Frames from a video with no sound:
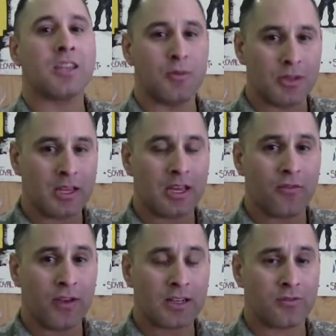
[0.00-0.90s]
communicate
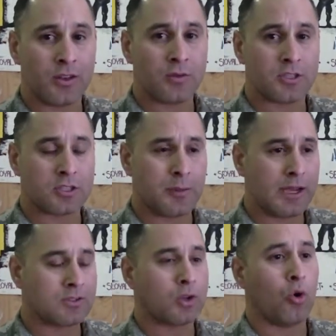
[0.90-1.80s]
effectively with your
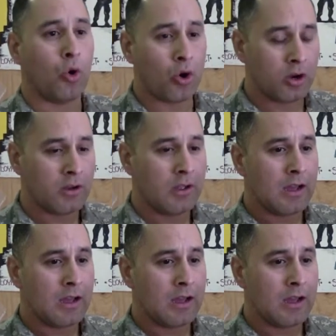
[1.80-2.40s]
spouse, or